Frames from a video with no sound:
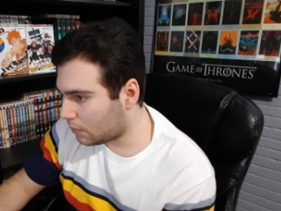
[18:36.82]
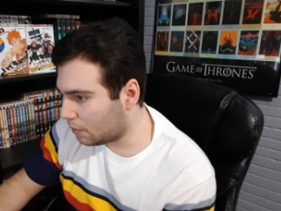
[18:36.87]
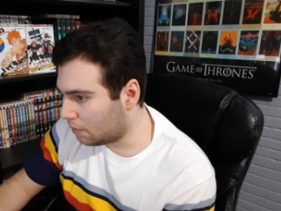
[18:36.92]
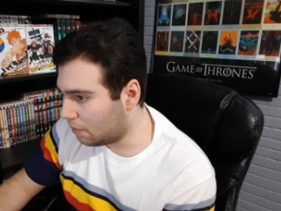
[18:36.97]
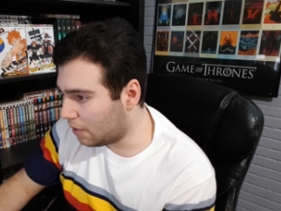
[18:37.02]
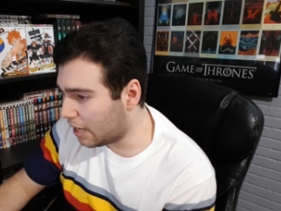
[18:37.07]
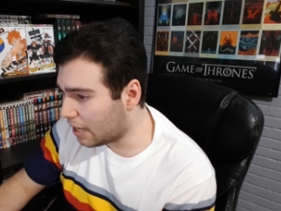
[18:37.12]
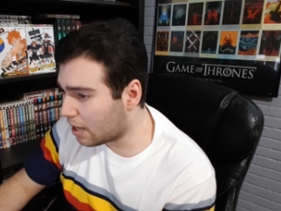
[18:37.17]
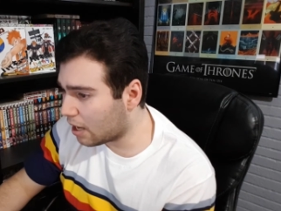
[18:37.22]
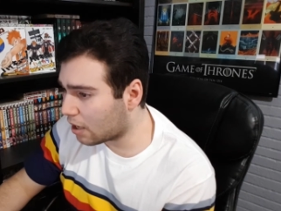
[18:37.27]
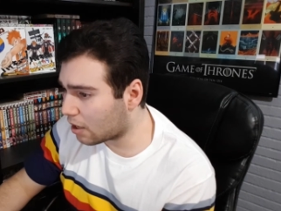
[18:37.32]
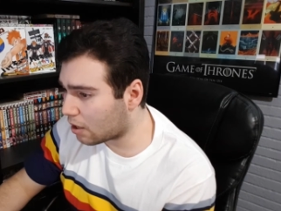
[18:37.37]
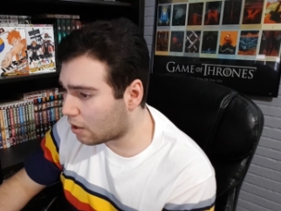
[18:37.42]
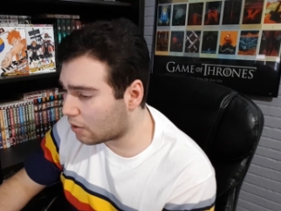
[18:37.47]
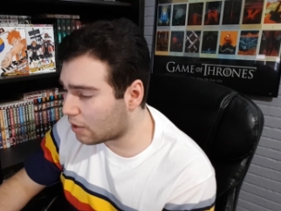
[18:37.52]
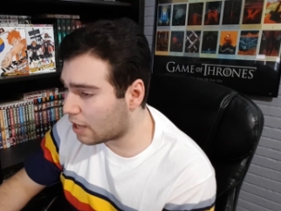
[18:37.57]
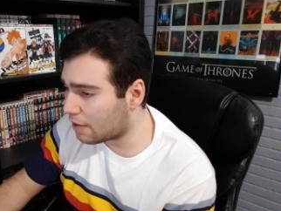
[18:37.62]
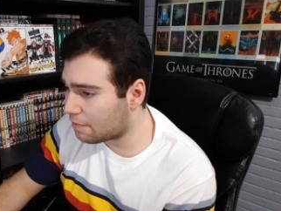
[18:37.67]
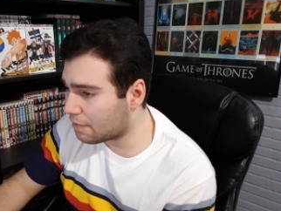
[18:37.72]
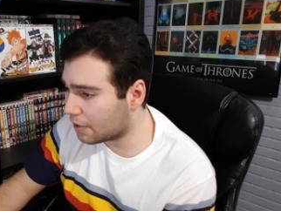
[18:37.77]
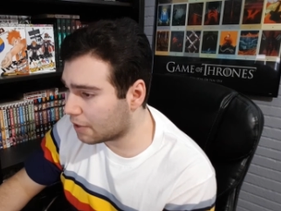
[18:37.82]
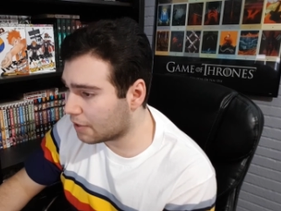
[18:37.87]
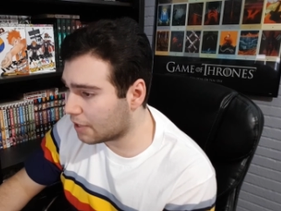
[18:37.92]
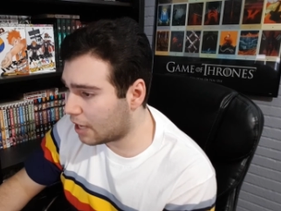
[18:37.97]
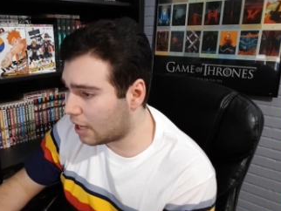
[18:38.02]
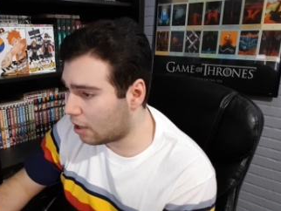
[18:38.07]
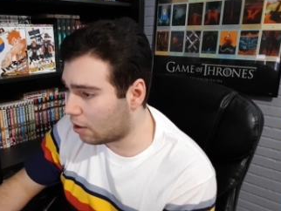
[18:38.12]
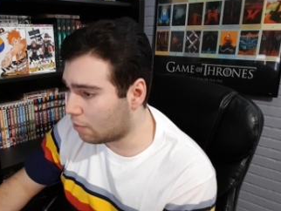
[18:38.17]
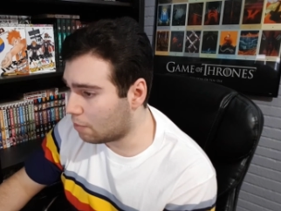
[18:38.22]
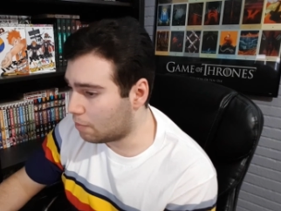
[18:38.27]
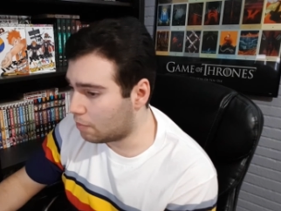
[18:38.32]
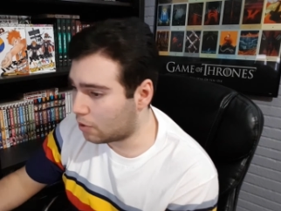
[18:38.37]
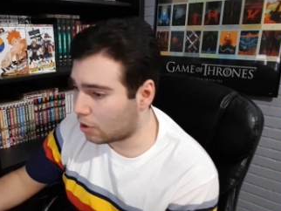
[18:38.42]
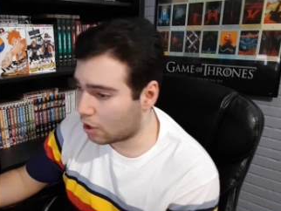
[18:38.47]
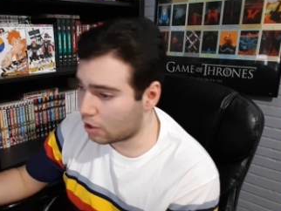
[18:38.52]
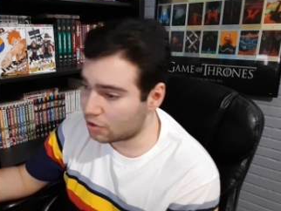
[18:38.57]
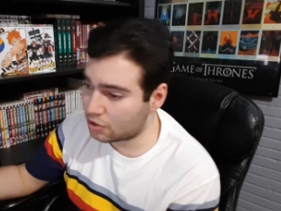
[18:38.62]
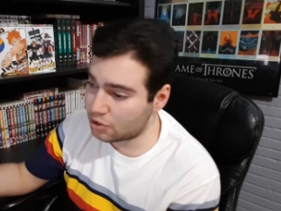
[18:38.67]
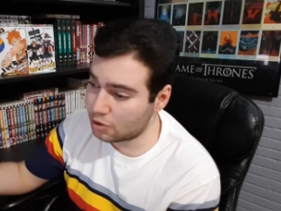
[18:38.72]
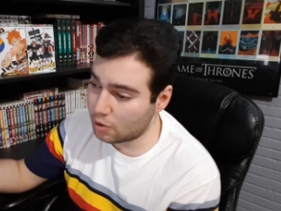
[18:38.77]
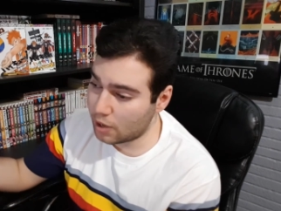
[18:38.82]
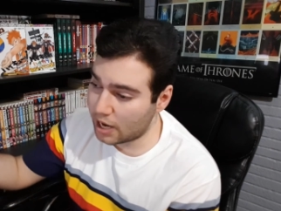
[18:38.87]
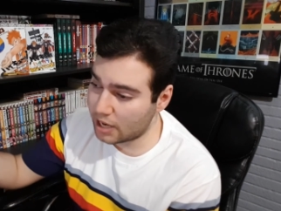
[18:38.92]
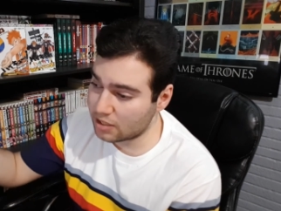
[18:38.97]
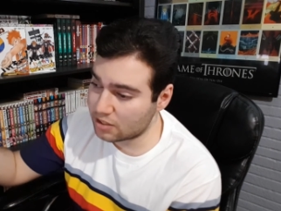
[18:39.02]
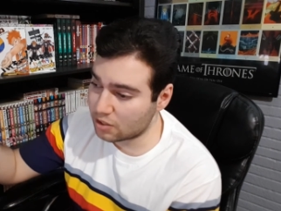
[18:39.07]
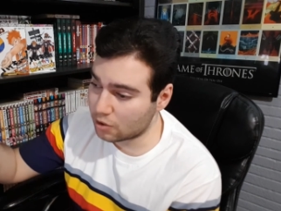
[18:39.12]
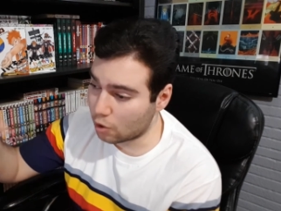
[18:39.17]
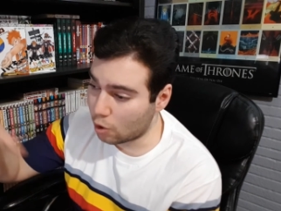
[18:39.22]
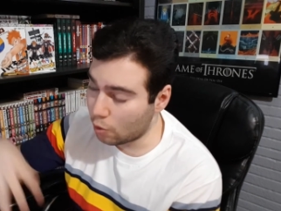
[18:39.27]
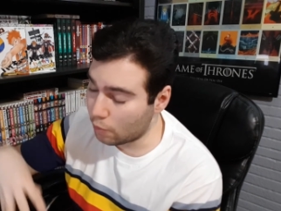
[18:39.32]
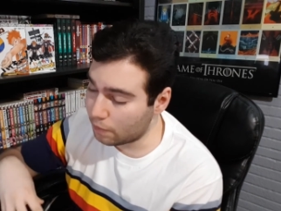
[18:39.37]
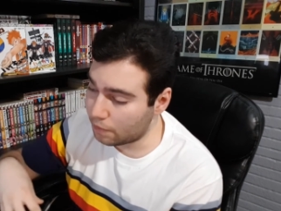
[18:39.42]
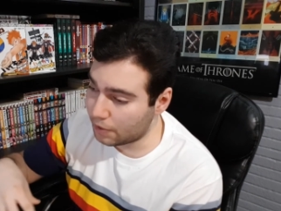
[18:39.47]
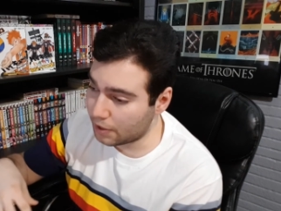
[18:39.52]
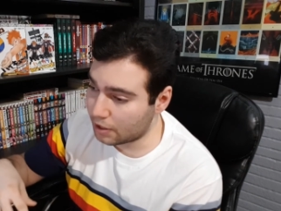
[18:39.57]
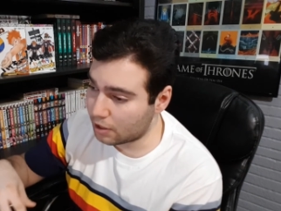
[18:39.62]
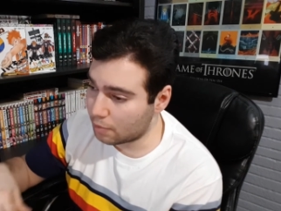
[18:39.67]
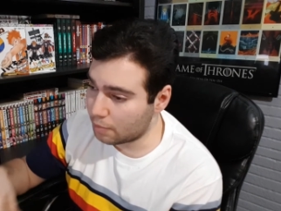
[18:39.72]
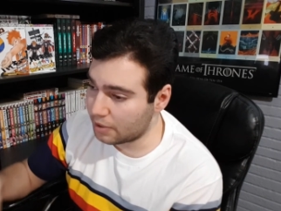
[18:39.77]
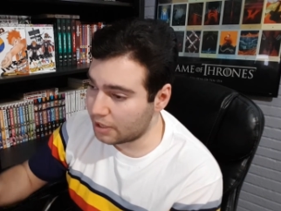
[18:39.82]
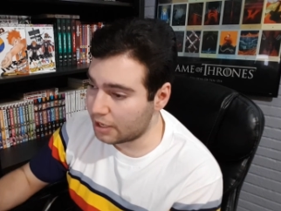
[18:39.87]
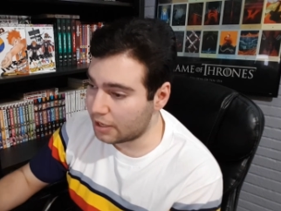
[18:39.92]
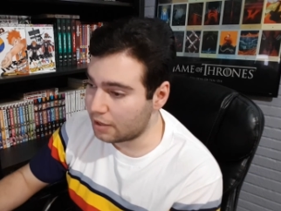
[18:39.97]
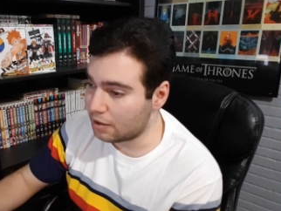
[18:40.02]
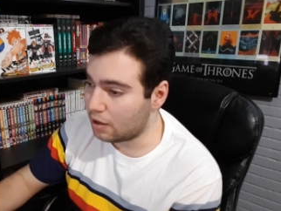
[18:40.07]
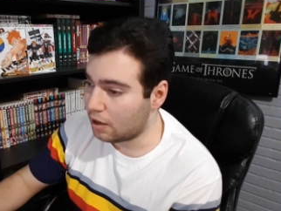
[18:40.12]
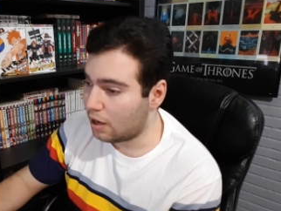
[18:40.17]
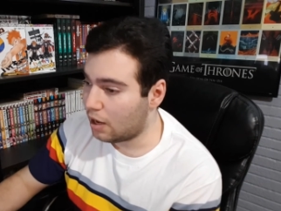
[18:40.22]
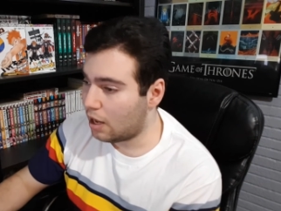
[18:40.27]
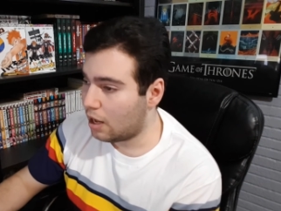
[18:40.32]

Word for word: they got all that figured out. Karasuno has their own thing coming in.